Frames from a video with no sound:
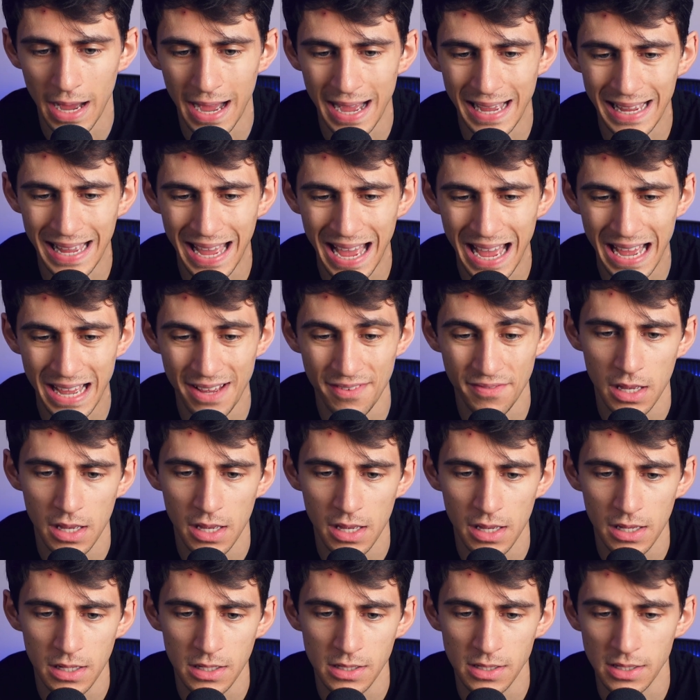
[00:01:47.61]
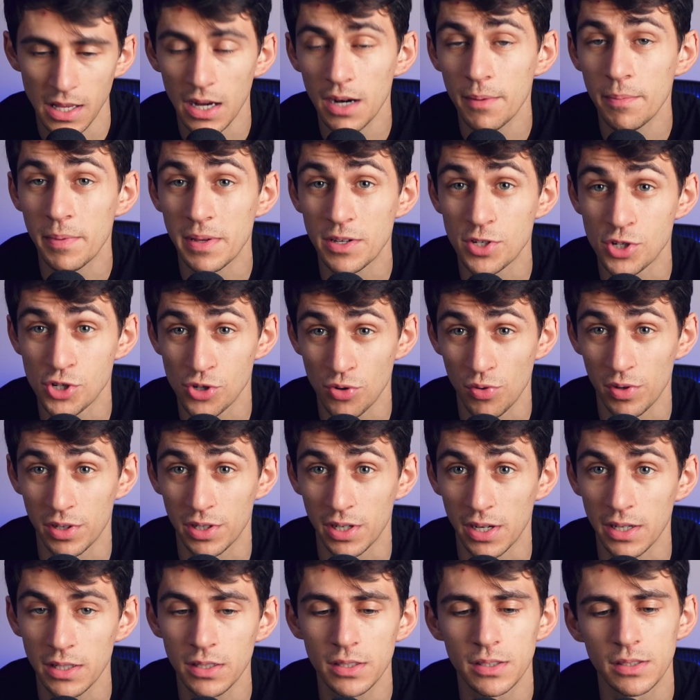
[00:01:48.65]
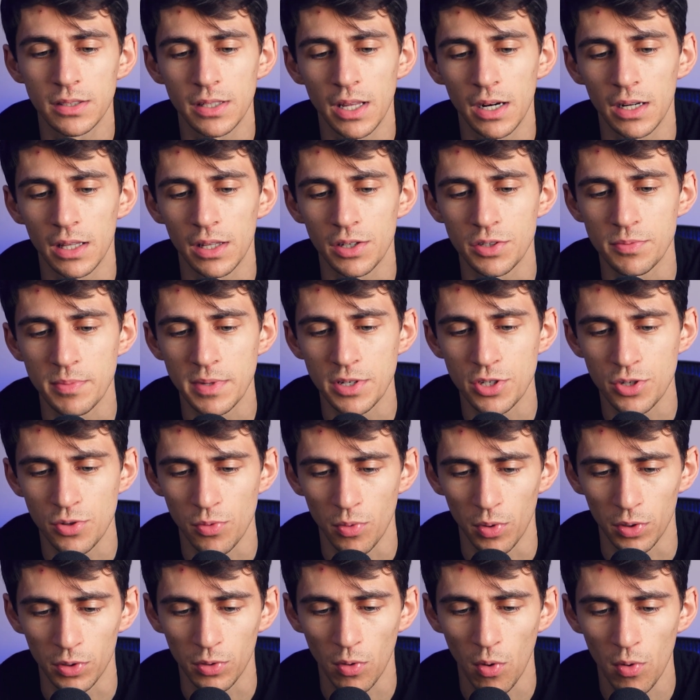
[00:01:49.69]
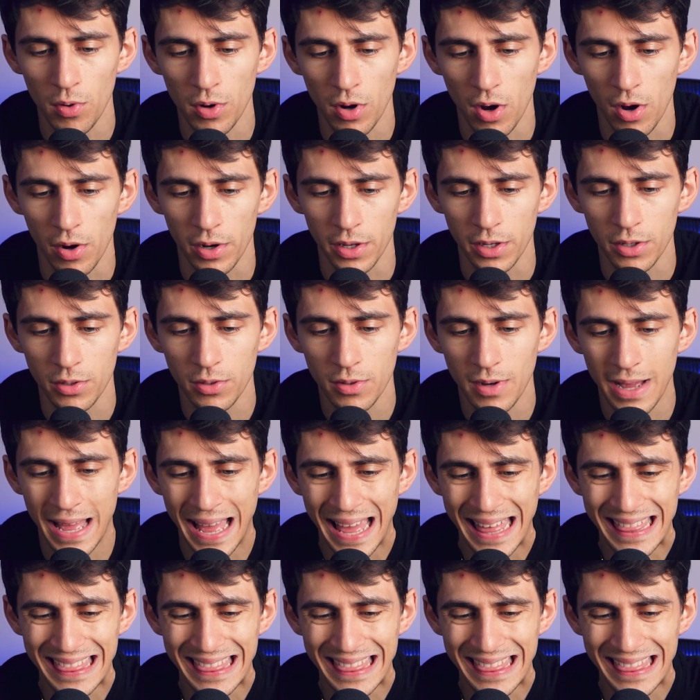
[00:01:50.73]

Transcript: I have set up a shortcut that allows me to record audio